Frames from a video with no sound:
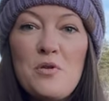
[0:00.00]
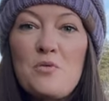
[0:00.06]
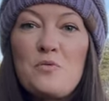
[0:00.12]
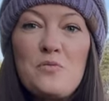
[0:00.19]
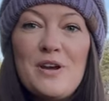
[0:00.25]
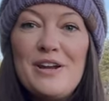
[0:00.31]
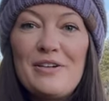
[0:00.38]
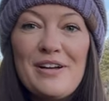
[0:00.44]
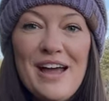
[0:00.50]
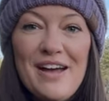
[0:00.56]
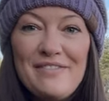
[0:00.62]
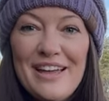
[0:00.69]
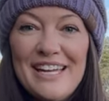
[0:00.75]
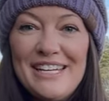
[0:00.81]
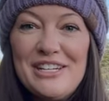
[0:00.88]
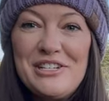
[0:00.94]
We don't
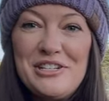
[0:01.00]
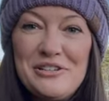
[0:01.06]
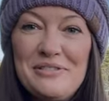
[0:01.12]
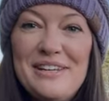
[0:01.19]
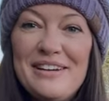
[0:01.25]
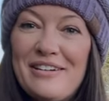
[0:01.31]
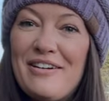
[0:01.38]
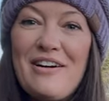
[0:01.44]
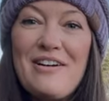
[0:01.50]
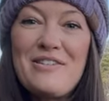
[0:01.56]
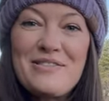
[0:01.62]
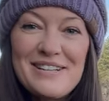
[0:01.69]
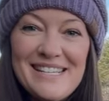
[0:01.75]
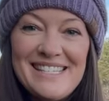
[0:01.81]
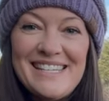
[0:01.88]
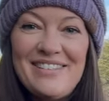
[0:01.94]
have that issue here. Our
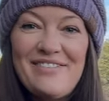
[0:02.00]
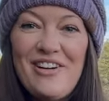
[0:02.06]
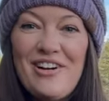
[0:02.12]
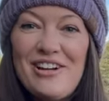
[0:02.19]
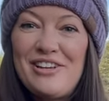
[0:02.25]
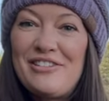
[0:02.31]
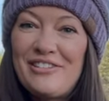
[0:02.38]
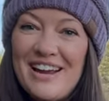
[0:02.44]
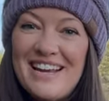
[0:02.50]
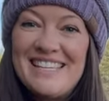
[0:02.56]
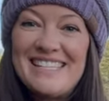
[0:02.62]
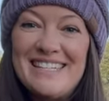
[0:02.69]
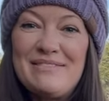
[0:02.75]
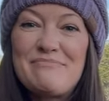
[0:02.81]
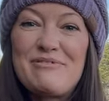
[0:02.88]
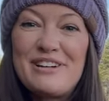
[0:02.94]
horses have already
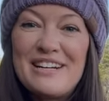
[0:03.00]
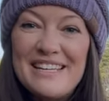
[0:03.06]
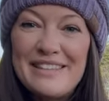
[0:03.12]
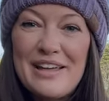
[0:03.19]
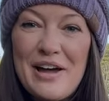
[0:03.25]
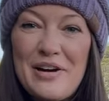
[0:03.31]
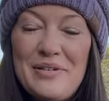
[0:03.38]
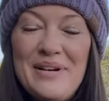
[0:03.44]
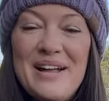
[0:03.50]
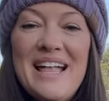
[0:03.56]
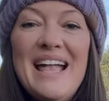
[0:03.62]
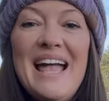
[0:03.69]
grazed it pretty low.